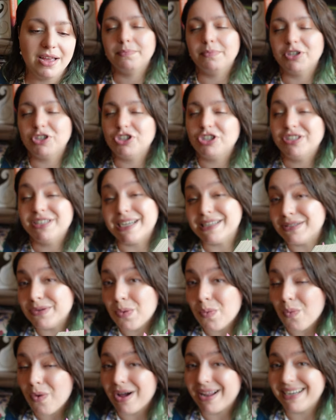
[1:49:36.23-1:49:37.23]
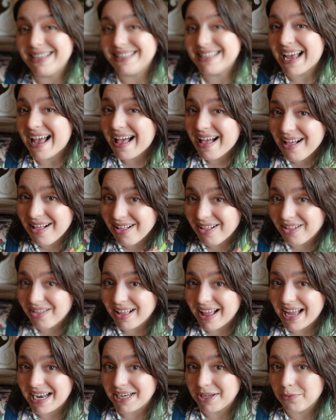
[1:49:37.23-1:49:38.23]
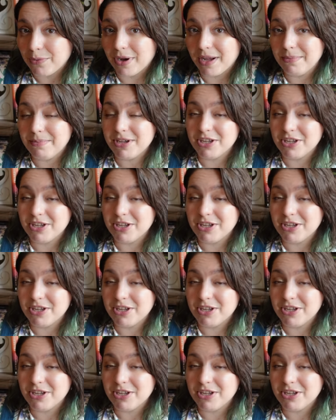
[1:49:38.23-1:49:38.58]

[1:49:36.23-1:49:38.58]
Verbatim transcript: But she doesn't want to tell anyone